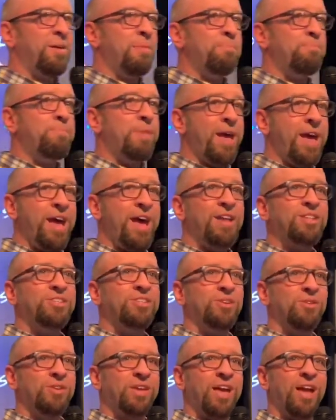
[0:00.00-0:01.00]

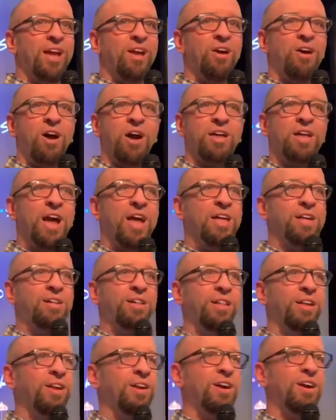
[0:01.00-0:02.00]
MASH, okay. Hawkeye and
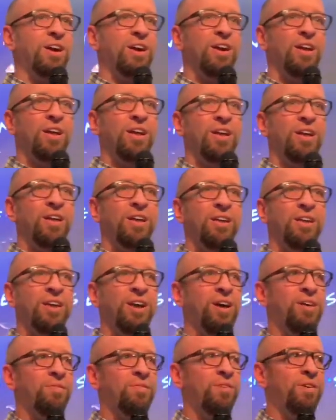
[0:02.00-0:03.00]
Klinger.
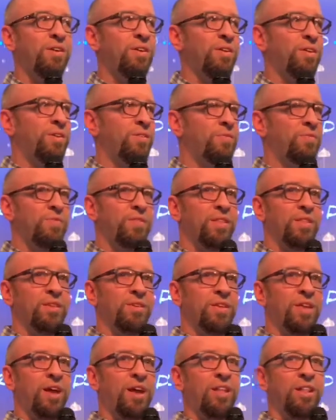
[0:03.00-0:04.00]
Yep.
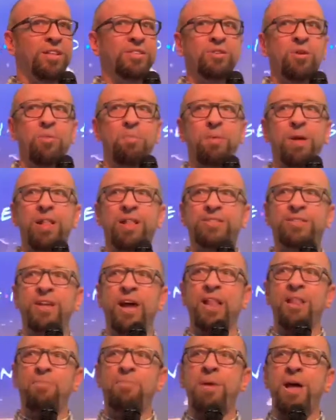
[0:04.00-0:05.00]
Okay, let's go Let's
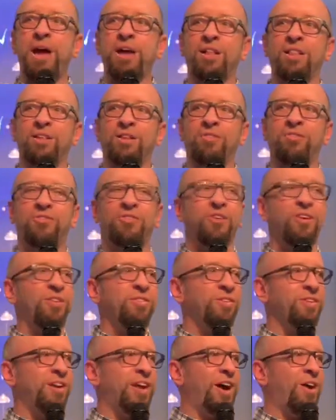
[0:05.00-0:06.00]
dial it back a little
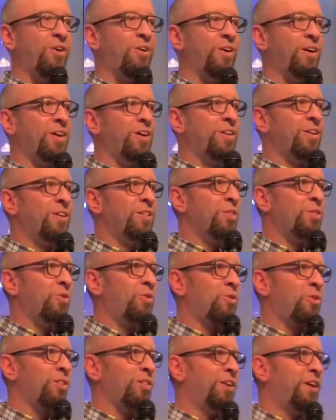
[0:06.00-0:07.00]
further now.
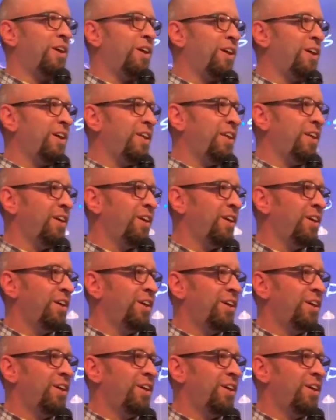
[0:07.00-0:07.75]
Laurel and Hardy.